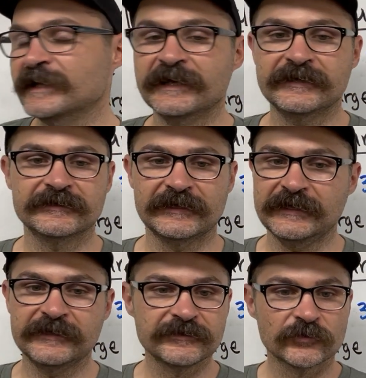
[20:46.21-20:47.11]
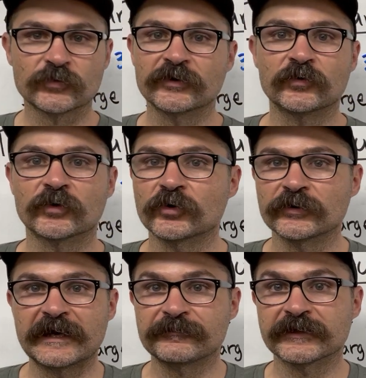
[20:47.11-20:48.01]
and in the real
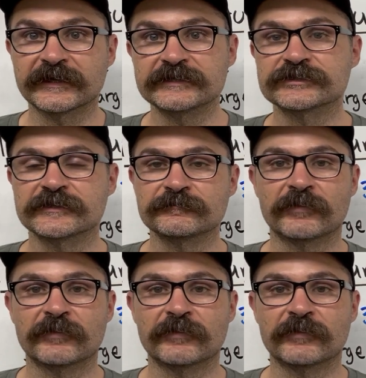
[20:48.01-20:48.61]
world application,